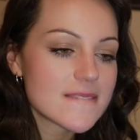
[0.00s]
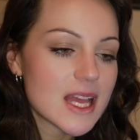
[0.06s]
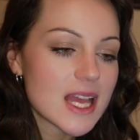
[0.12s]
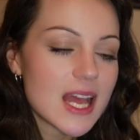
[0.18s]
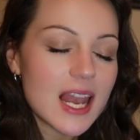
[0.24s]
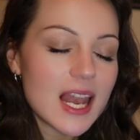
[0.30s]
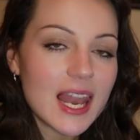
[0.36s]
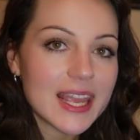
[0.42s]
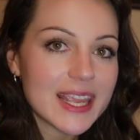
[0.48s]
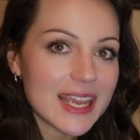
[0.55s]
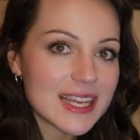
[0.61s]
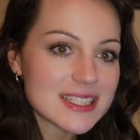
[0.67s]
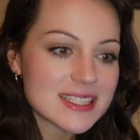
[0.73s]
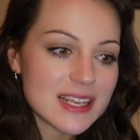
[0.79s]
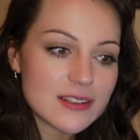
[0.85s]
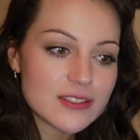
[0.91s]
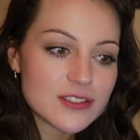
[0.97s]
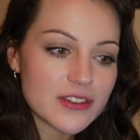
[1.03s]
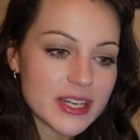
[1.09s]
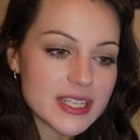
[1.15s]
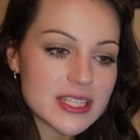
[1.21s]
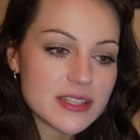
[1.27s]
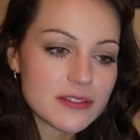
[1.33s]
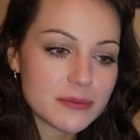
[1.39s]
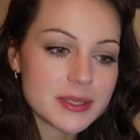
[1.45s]
like, it sounds
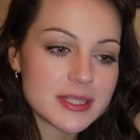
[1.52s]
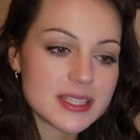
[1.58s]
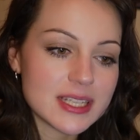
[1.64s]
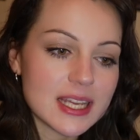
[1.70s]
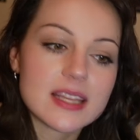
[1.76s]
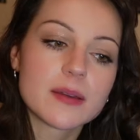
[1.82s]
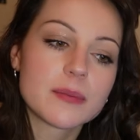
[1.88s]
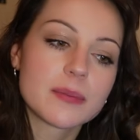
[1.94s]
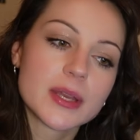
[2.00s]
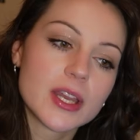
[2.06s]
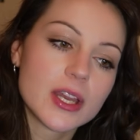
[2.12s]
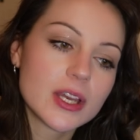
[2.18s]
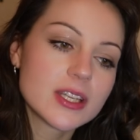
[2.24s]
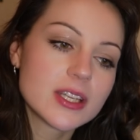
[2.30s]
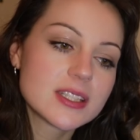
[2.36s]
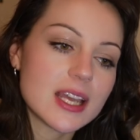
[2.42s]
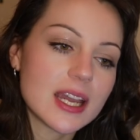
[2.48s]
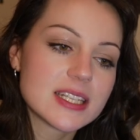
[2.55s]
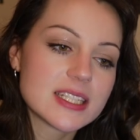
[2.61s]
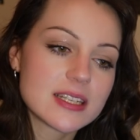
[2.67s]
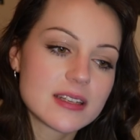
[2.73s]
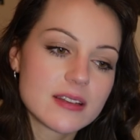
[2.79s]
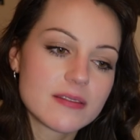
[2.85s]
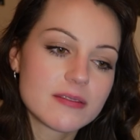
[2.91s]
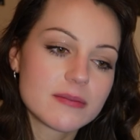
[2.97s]
crazy for me to say that because I
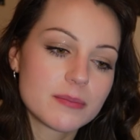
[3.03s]
didn't